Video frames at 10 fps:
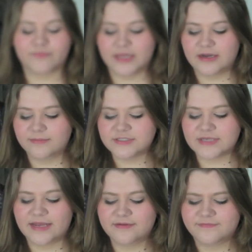It
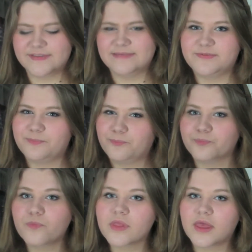almost kind of seems
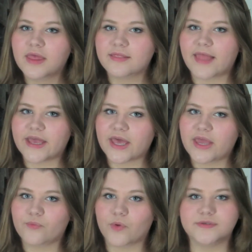like
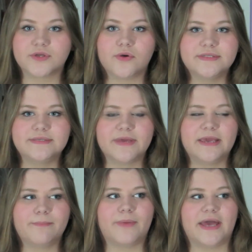a rose gold to
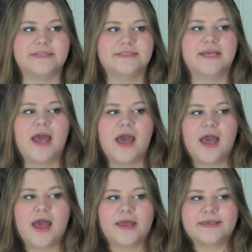me, but
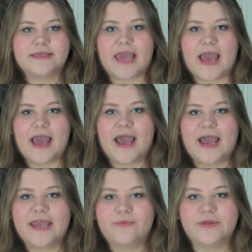yeah,
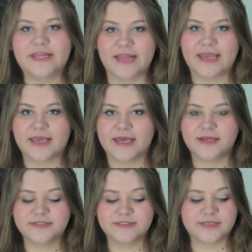I really like
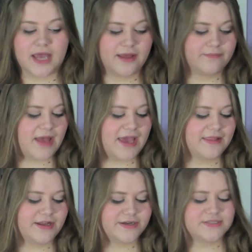
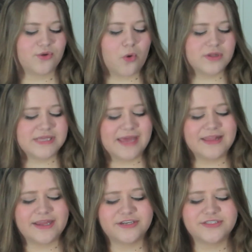highlighters. Gold
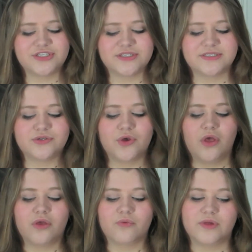highlighters just
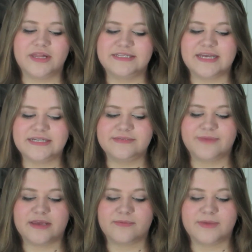really tend to
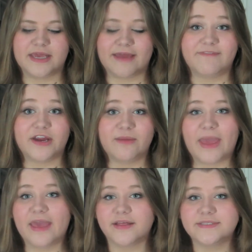make me, I'm very
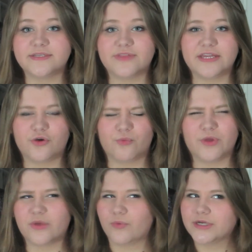pale, so they don't
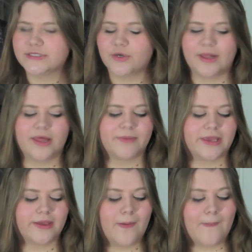really work so well on
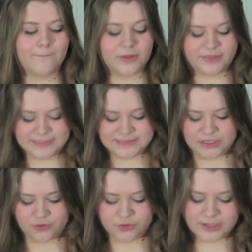me, but that's
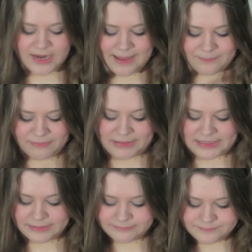a good happy
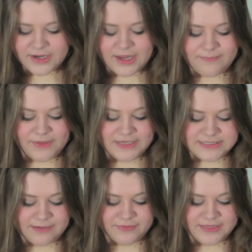medium. Then I picked
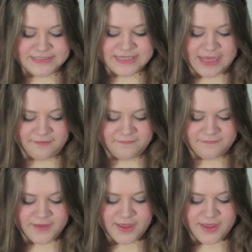up this e.l.f.